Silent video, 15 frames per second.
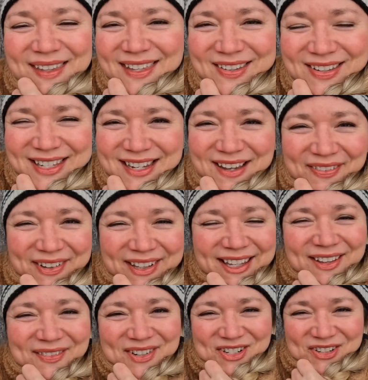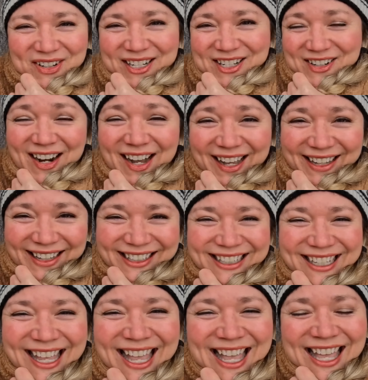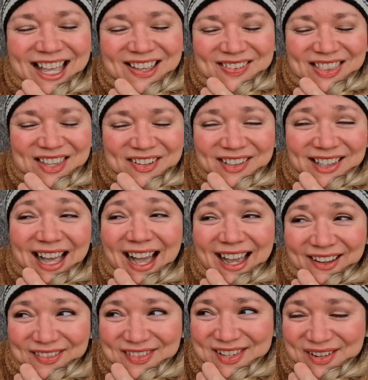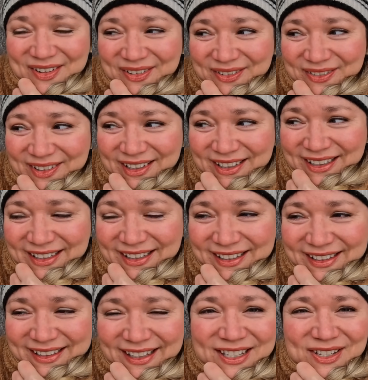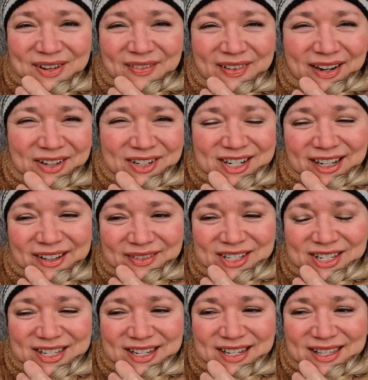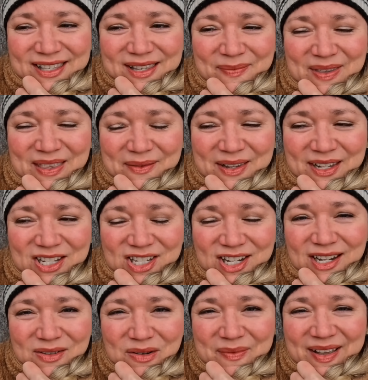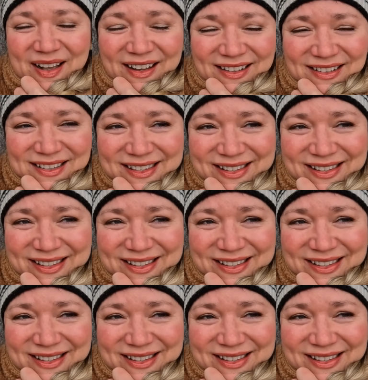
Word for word: you can definitely give a tree a try. I mean, they're alive, so they do have energy, which is something that we exchange when we hug.